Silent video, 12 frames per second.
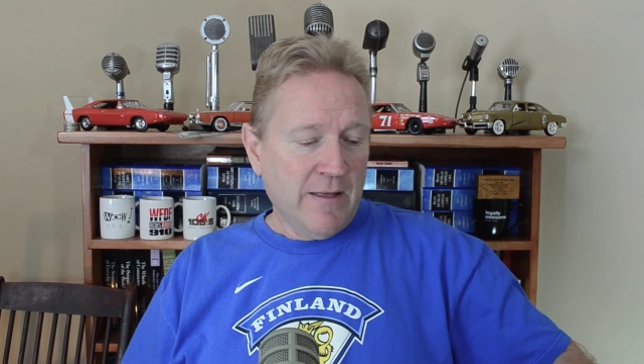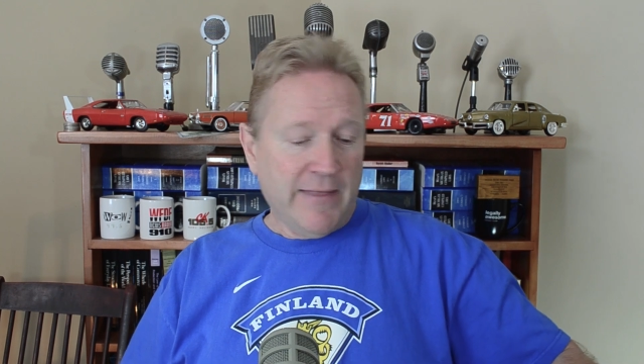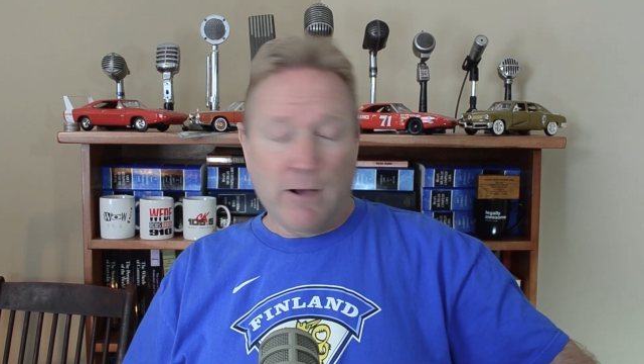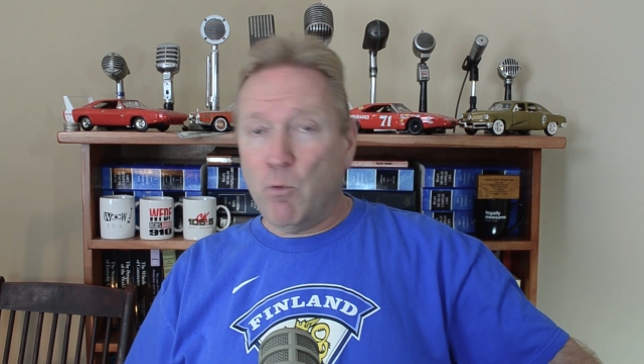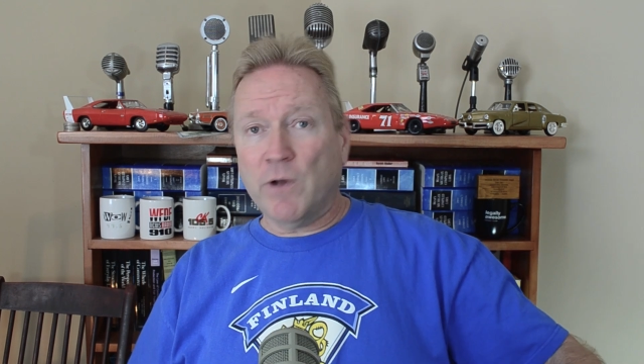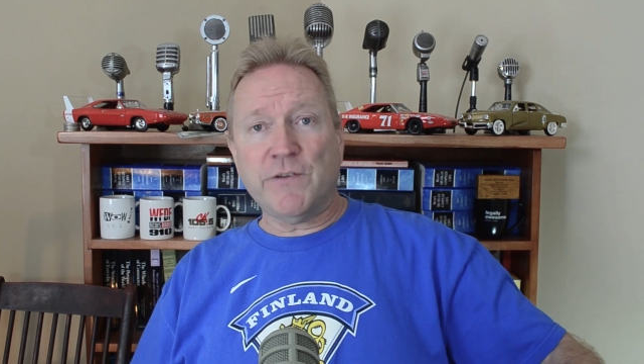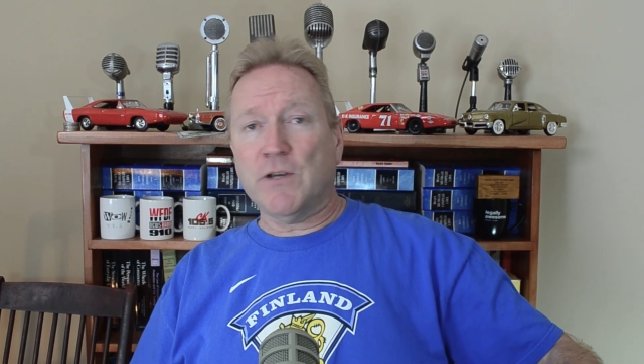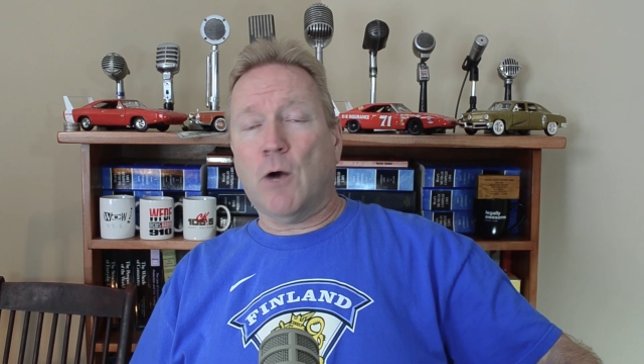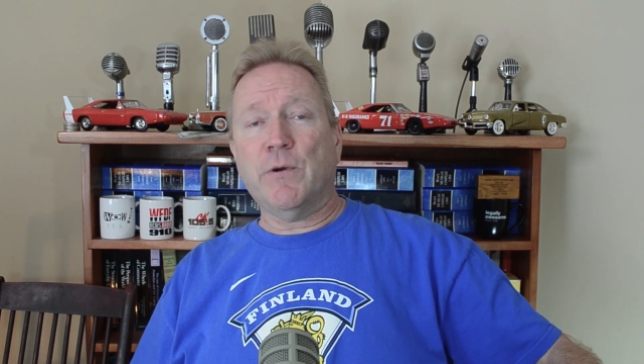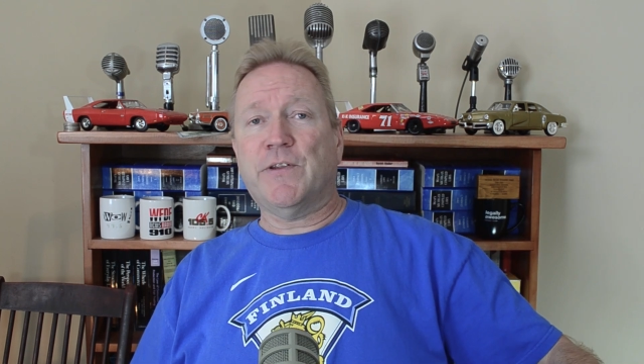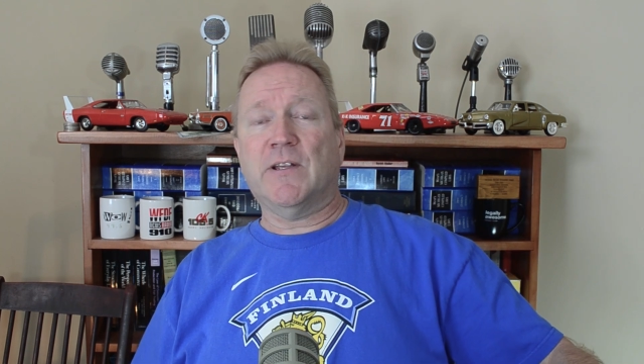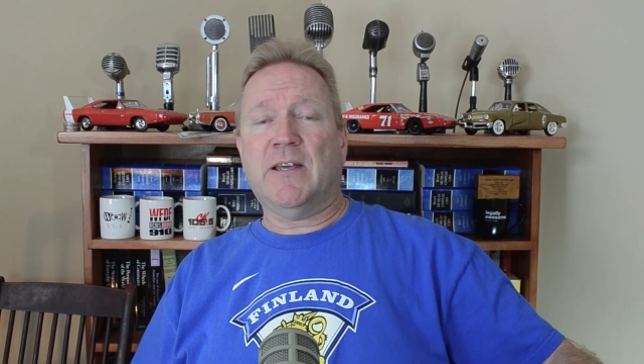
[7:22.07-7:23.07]
That wasn't
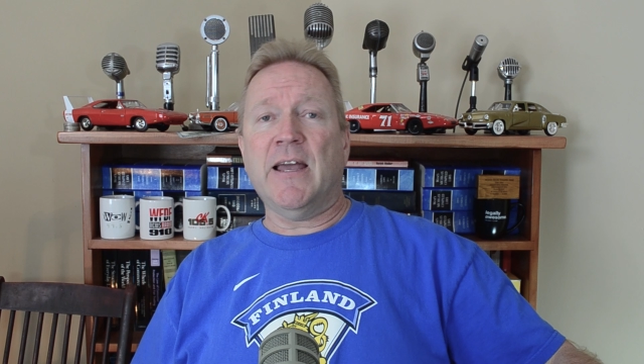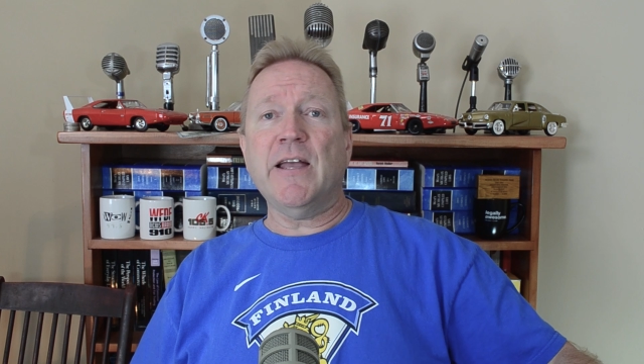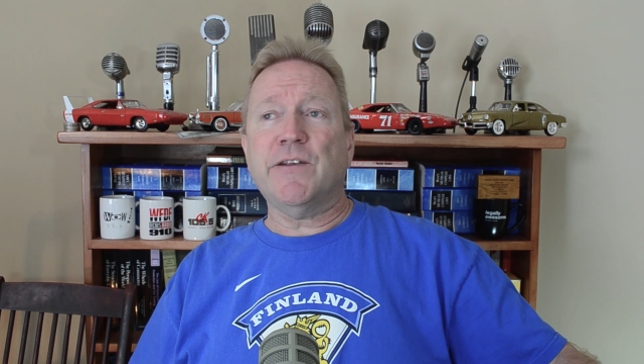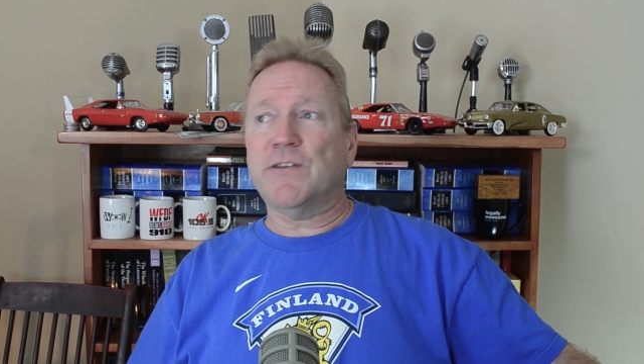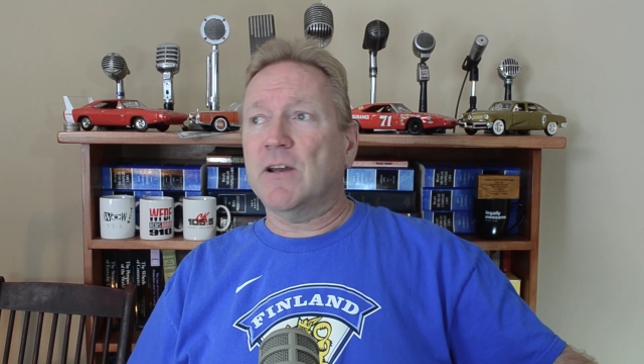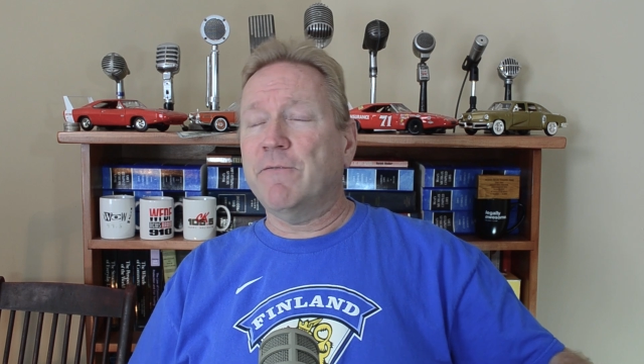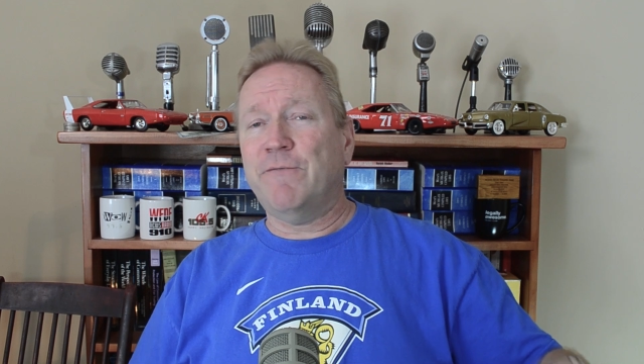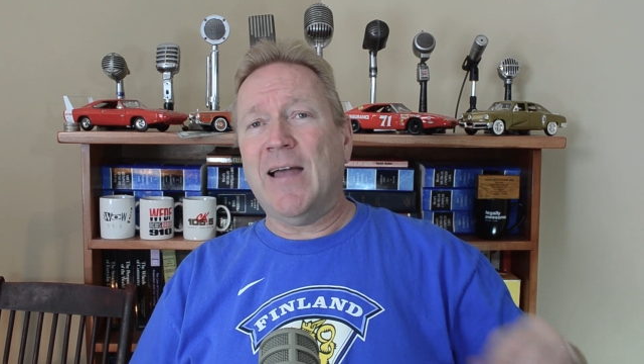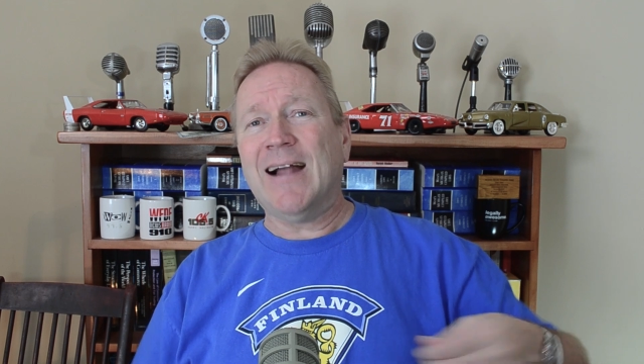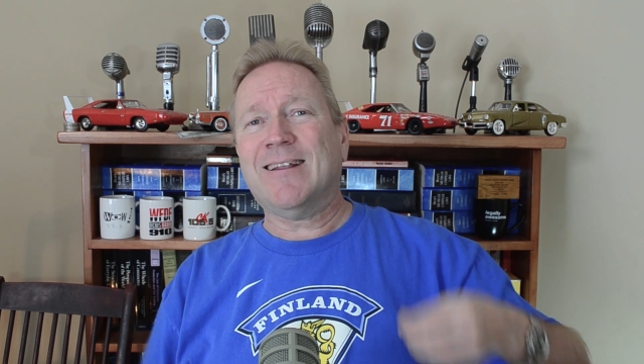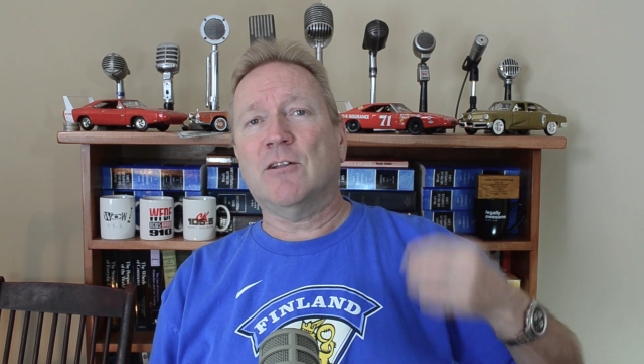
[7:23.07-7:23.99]
always the case. In fact,